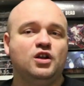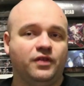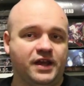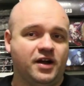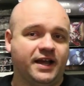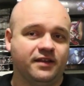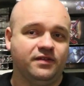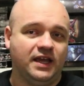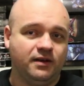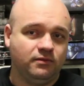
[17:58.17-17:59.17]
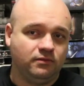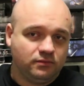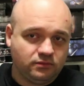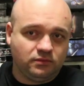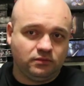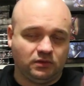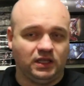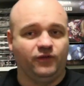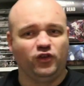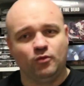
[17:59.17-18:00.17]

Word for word: then I can then give you